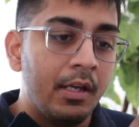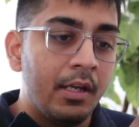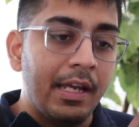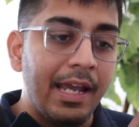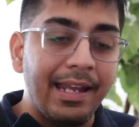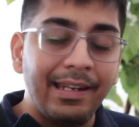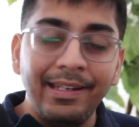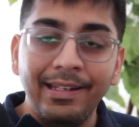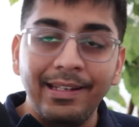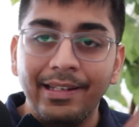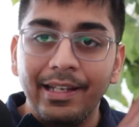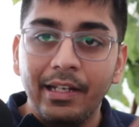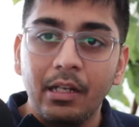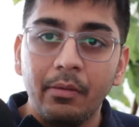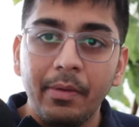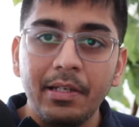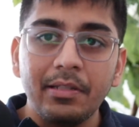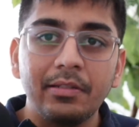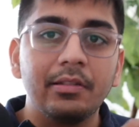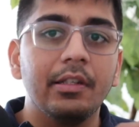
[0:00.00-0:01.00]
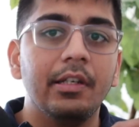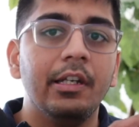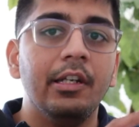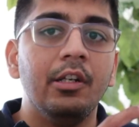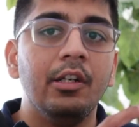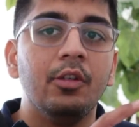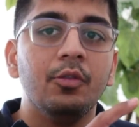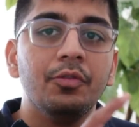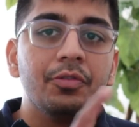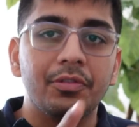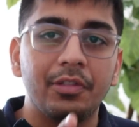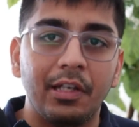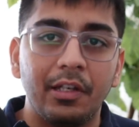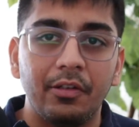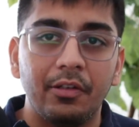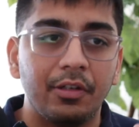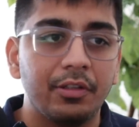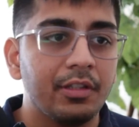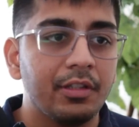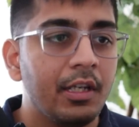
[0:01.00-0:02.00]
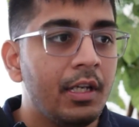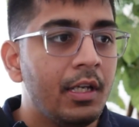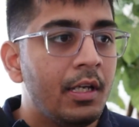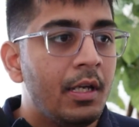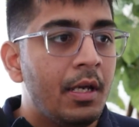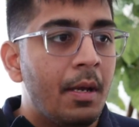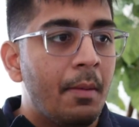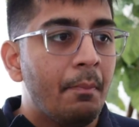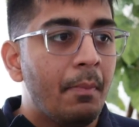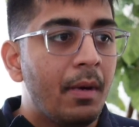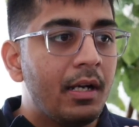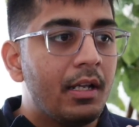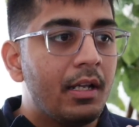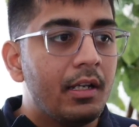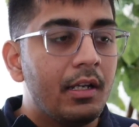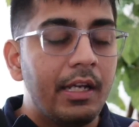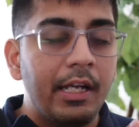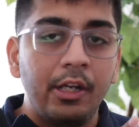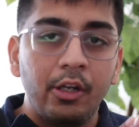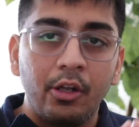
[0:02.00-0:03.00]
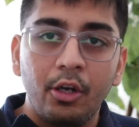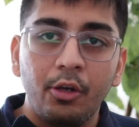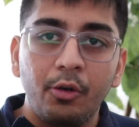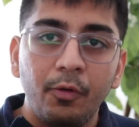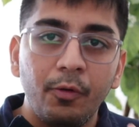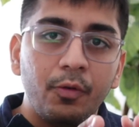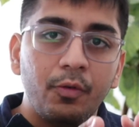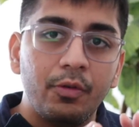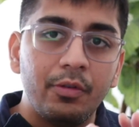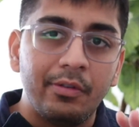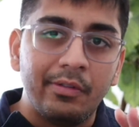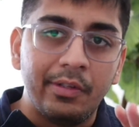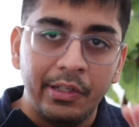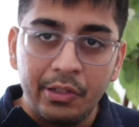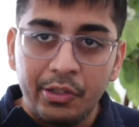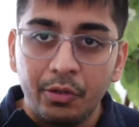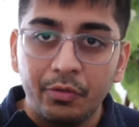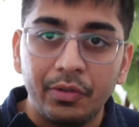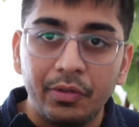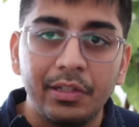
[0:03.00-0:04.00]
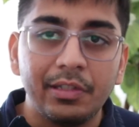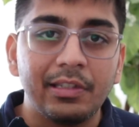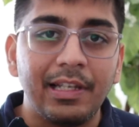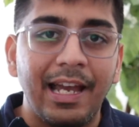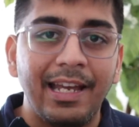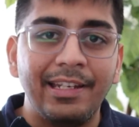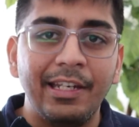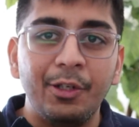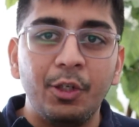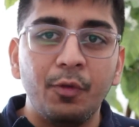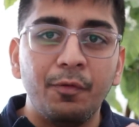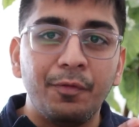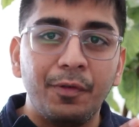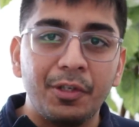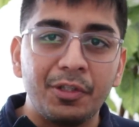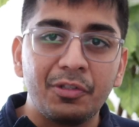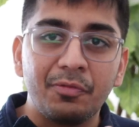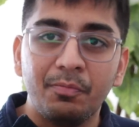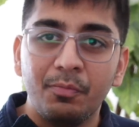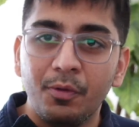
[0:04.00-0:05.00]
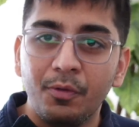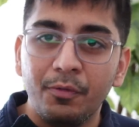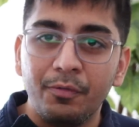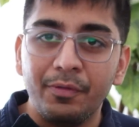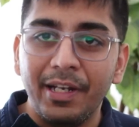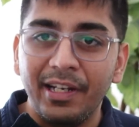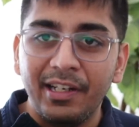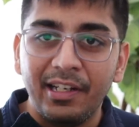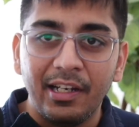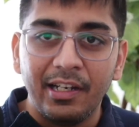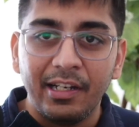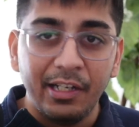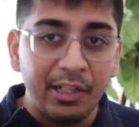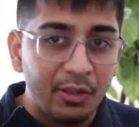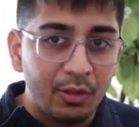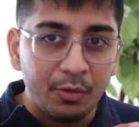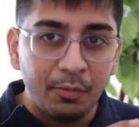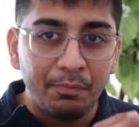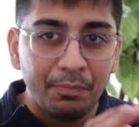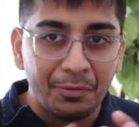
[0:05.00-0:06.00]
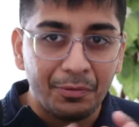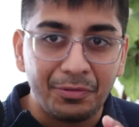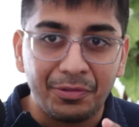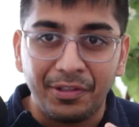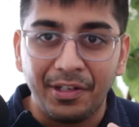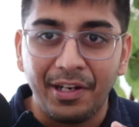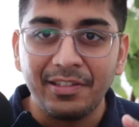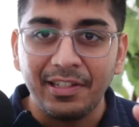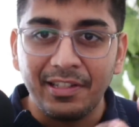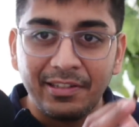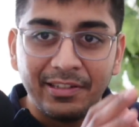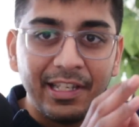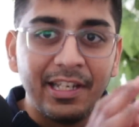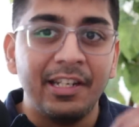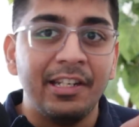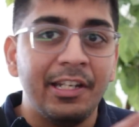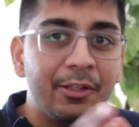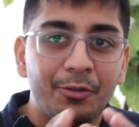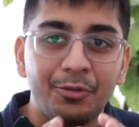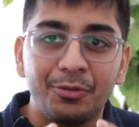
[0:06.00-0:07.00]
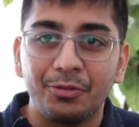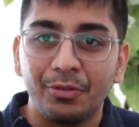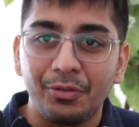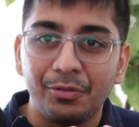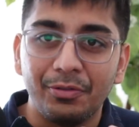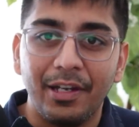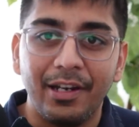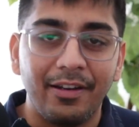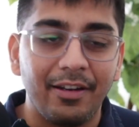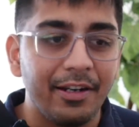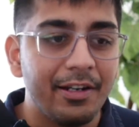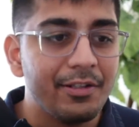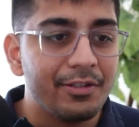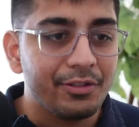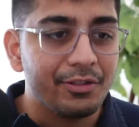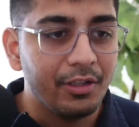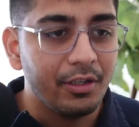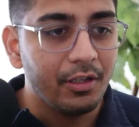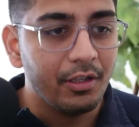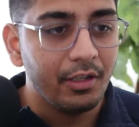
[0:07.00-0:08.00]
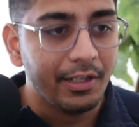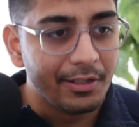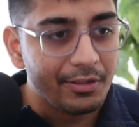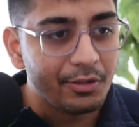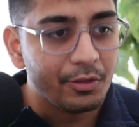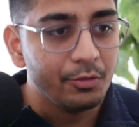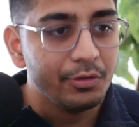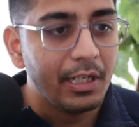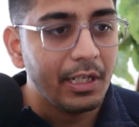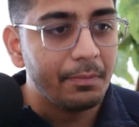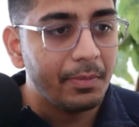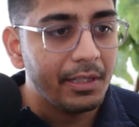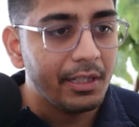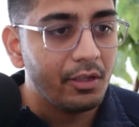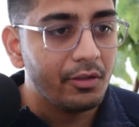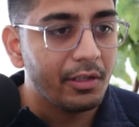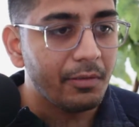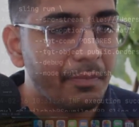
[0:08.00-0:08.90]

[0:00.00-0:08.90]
any database into StarRocks. But in order to teach you this, I need to first move data into Postgres and then need to show you that, right? So let's do that particular